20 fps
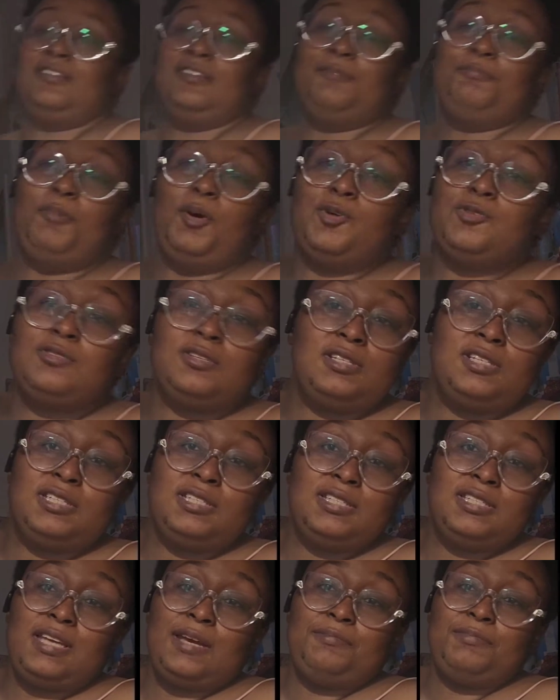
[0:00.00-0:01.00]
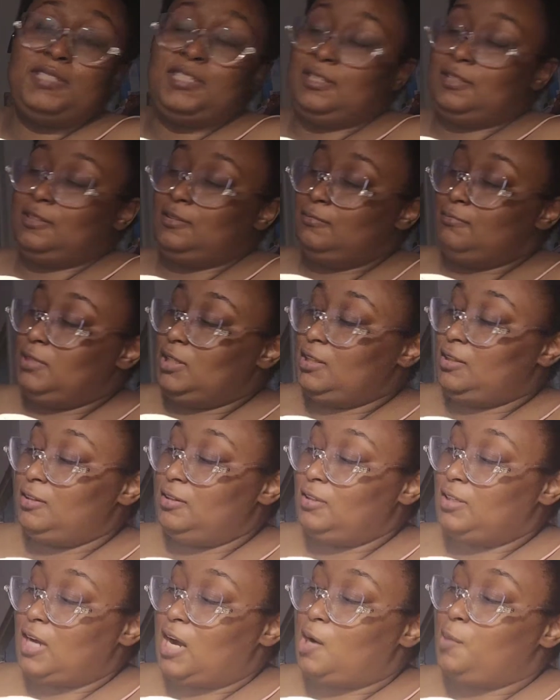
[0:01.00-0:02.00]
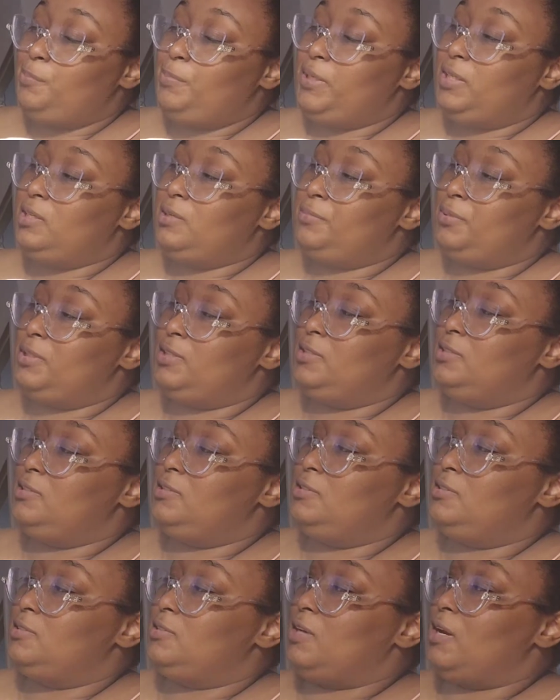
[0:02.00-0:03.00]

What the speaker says: Most of this is empty, but look how beat up it is.